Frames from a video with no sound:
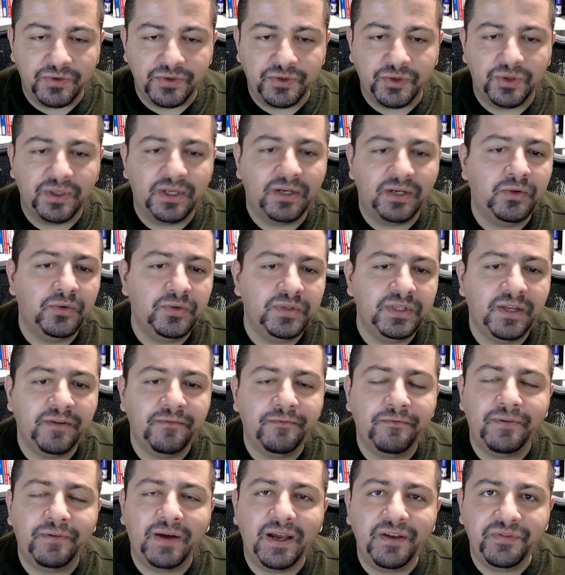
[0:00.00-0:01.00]
So they're losing
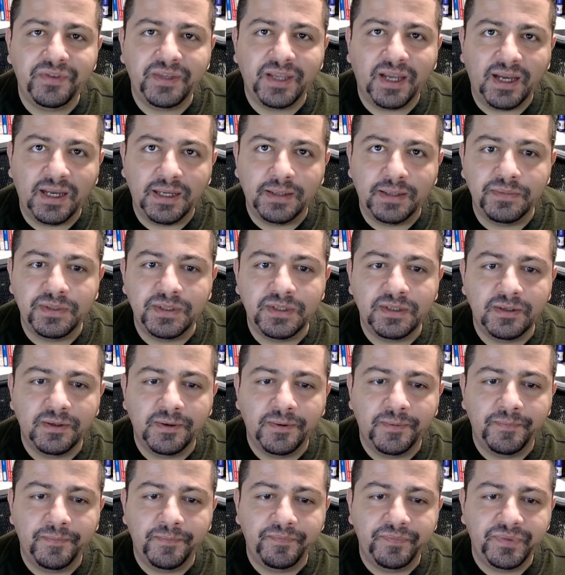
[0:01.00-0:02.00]
five times,
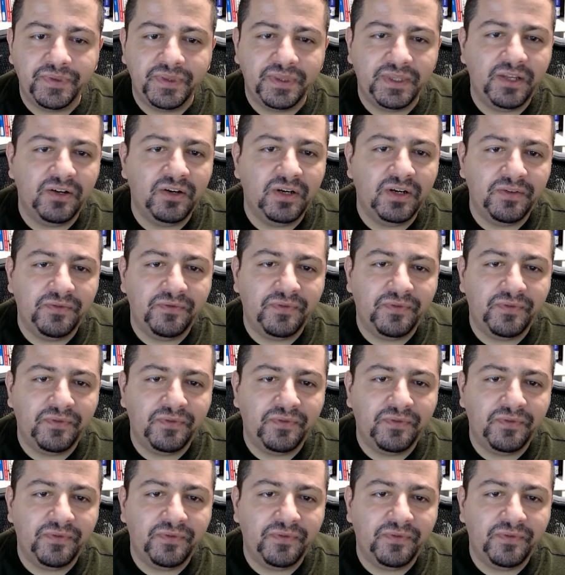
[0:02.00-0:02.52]
nearly